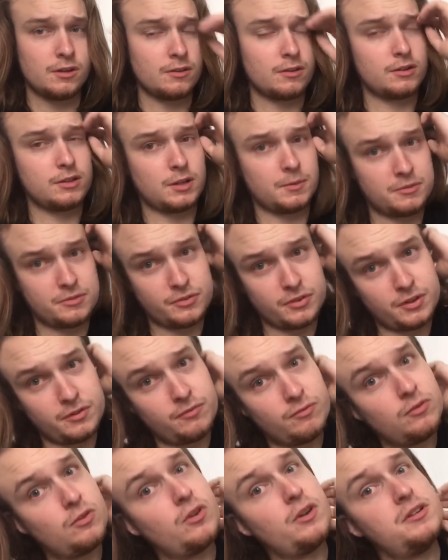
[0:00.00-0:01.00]
Club's
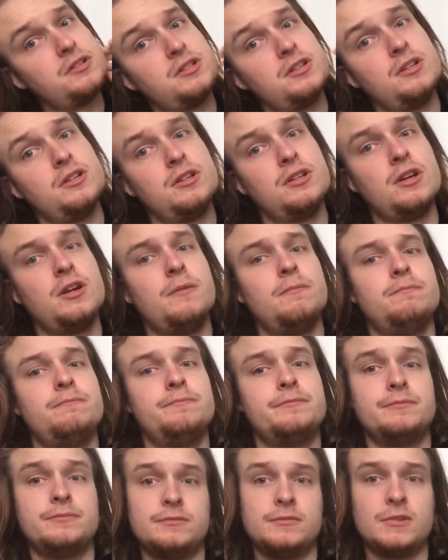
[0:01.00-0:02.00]
feeling nice, and I
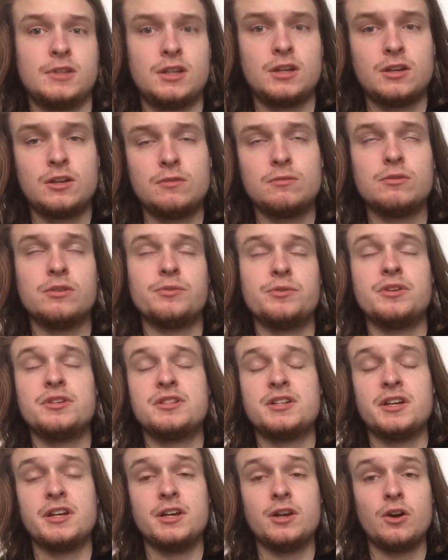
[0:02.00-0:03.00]
want to
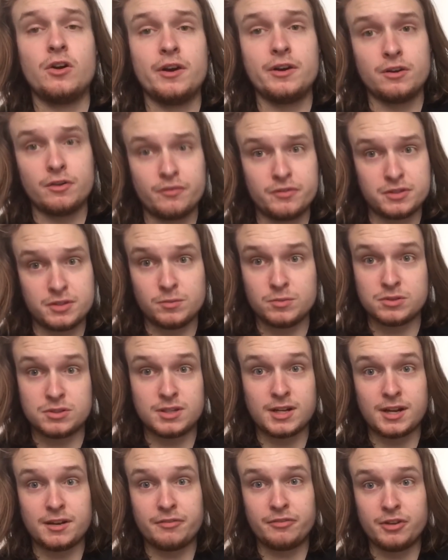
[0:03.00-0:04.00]
say United obviously wasn't
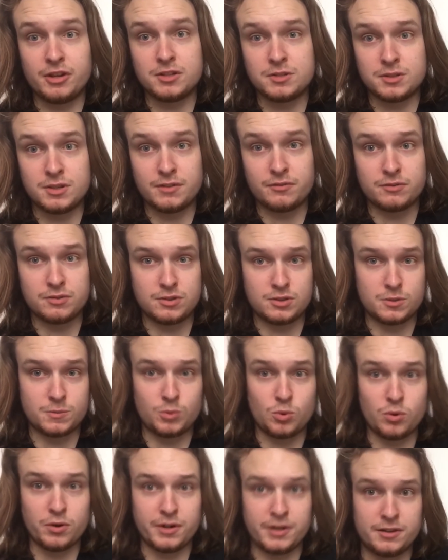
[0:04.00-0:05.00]
that at first when Evans was
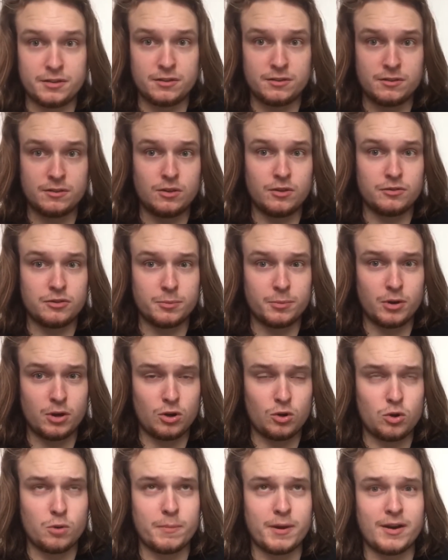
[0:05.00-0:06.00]
appointed. A lot of
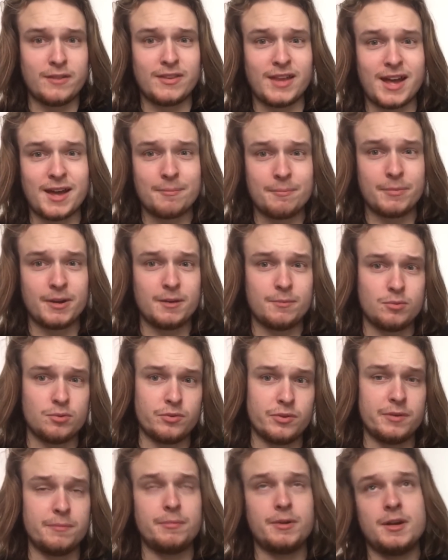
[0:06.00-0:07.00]
debacle about that,
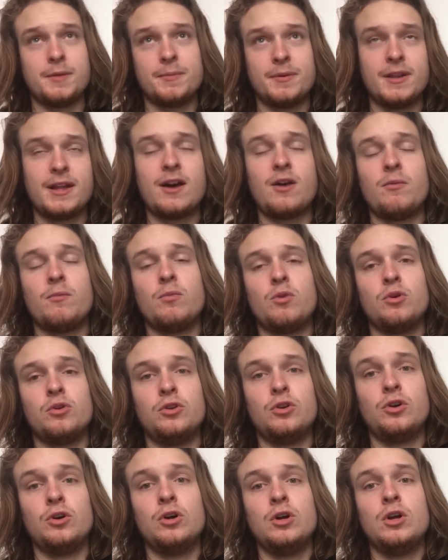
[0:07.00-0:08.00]
people in, people out and
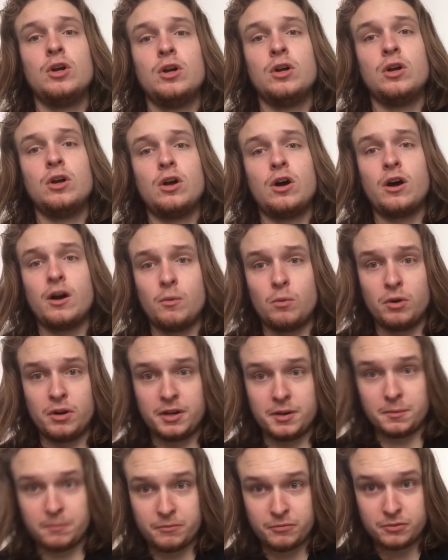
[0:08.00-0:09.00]
whatnot. I
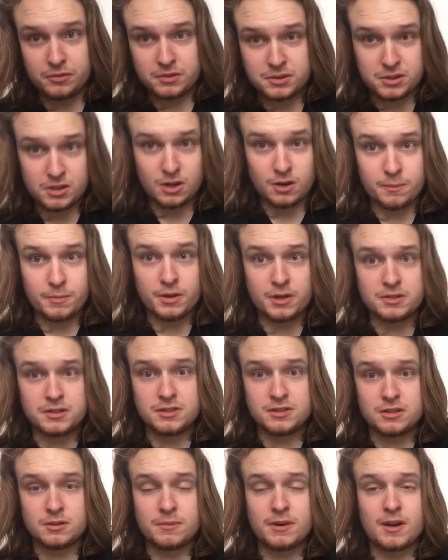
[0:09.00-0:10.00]
wanted him from the start
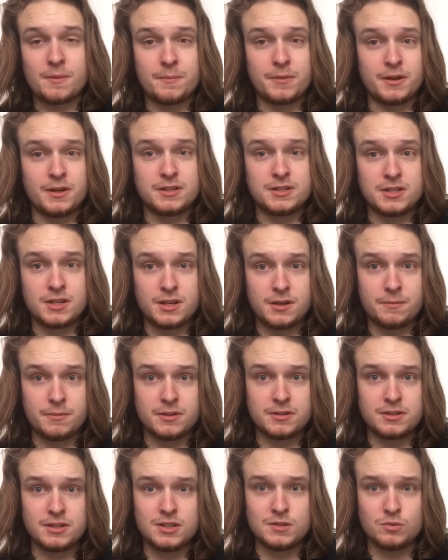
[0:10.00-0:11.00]
personally, so I'm happy he's here, but
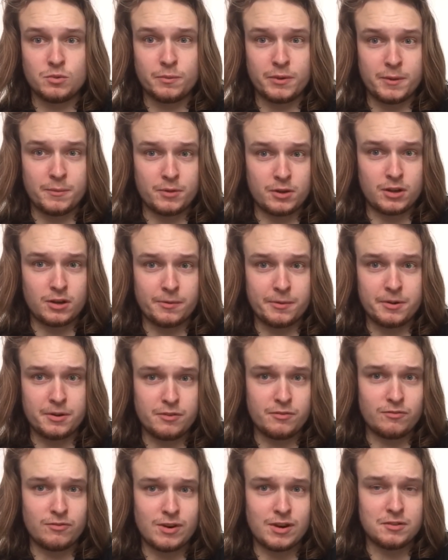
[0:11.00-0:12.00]
it seems more people are coming
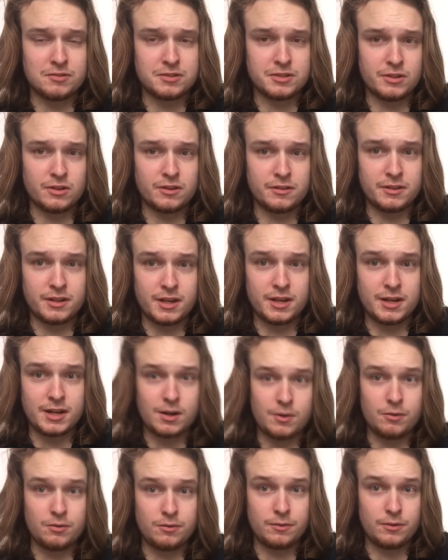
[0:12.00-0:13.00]
around to the idea
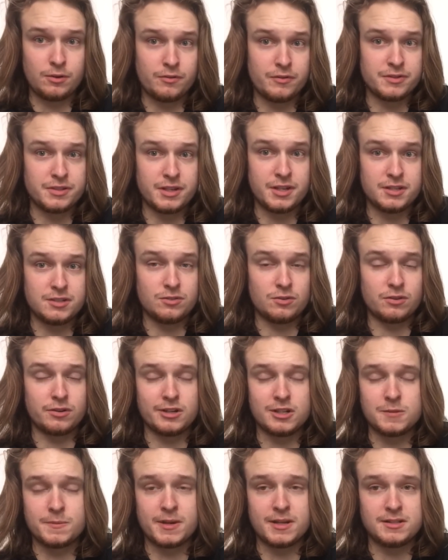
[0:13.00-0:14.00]
now, and obviously he's not going to
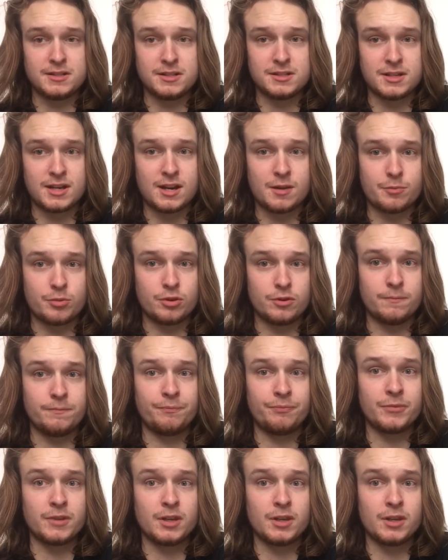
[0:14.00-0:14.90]
expect it to happen